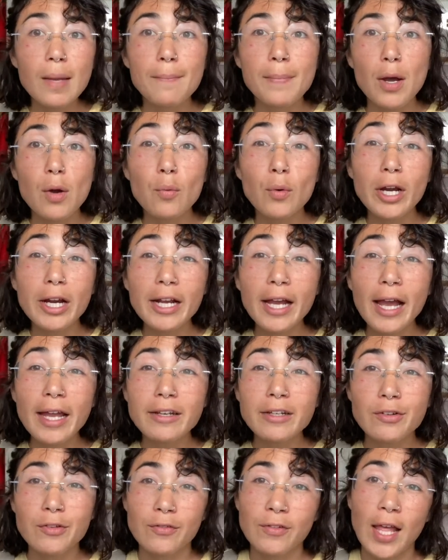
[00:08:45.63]
But we're
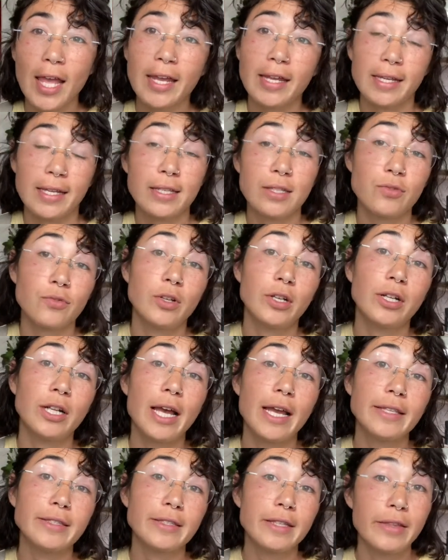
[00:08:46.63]
kind of like
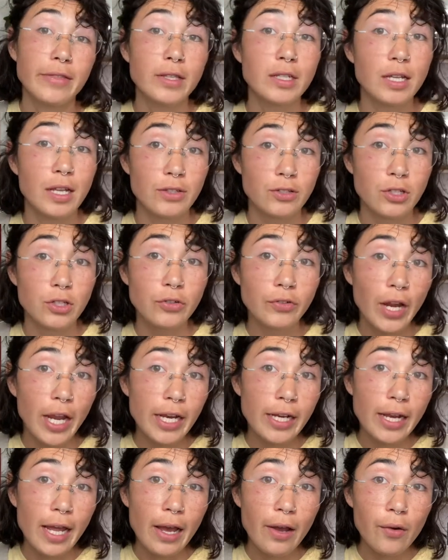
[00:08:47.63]
Israelites in the desert
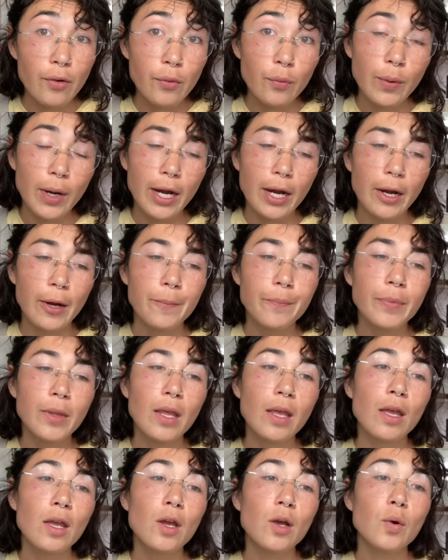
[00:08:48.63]
right now, where
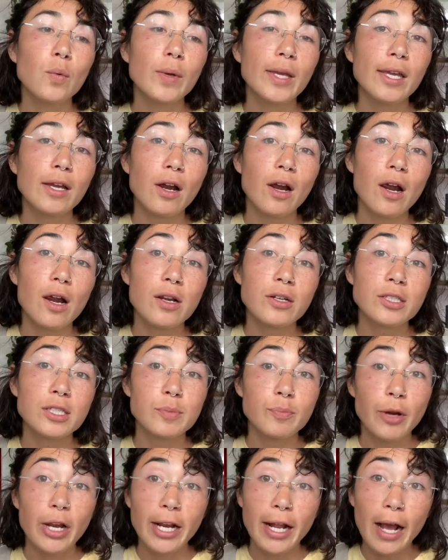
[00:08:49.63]
we are
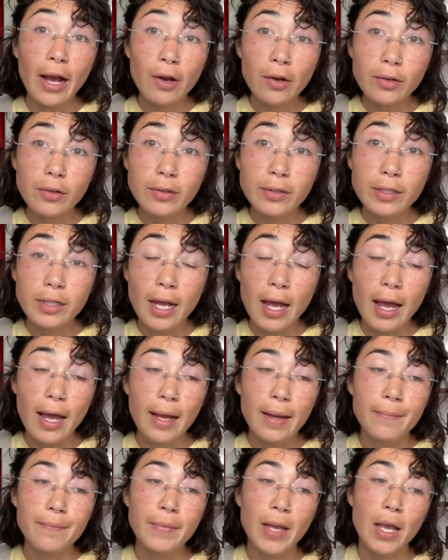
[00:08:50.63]
spread out
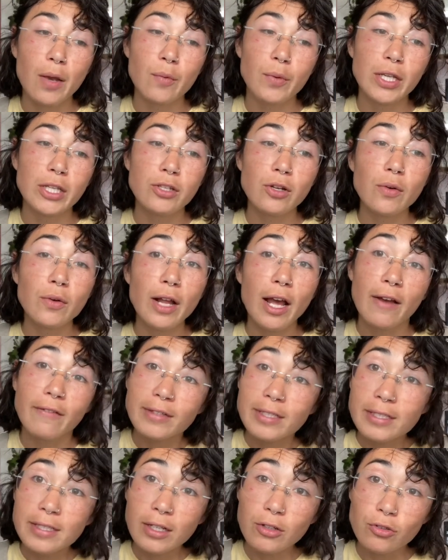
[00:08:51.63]
um, and we don't have
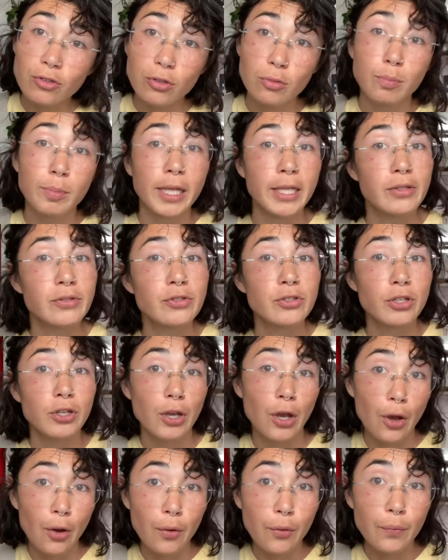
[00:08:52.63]
a central place to
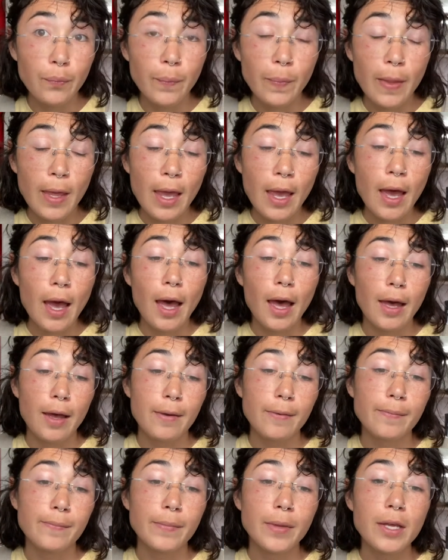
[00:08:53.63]
go.
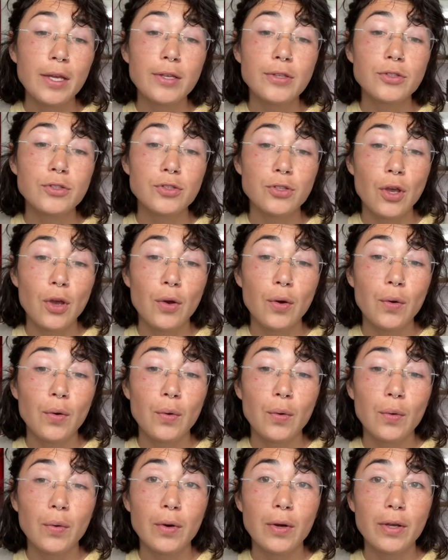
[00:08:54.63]
Um,
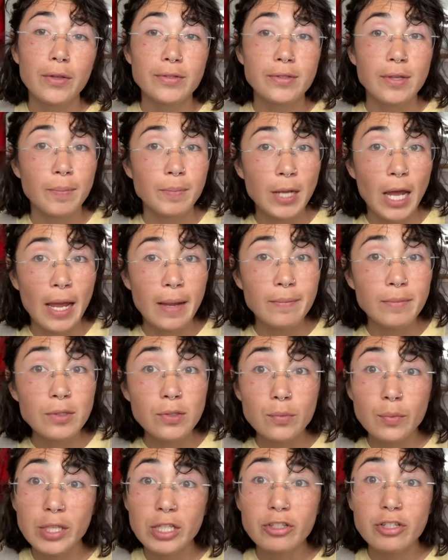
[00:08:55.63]
so
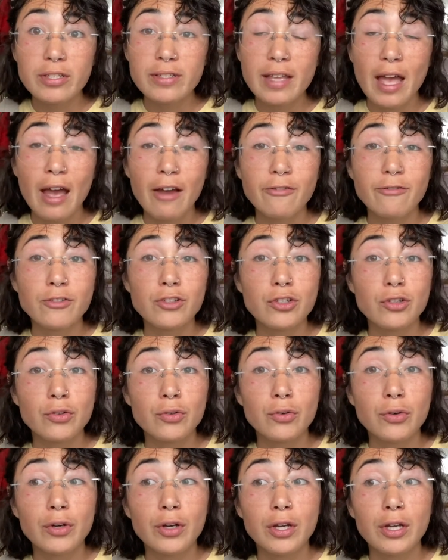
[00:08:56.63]
sometimes we just have
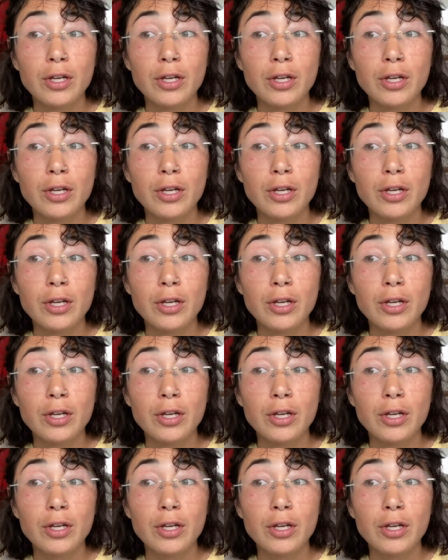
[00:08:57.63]
to